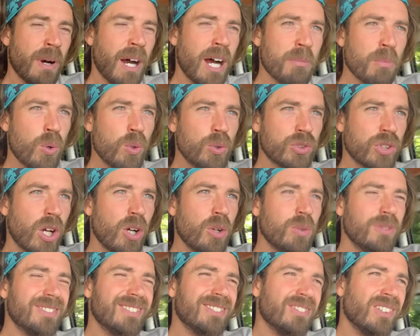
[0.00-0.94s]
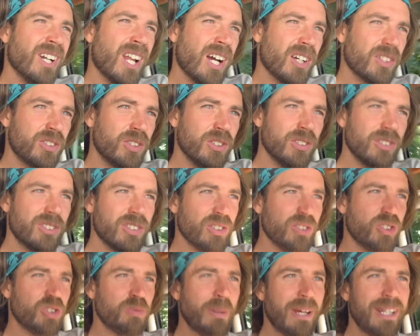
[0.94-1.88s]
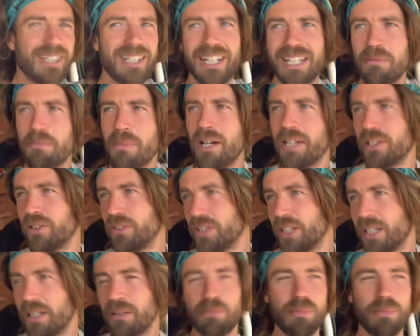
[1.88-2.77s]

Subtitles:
I'm also reluctant to spend any money on it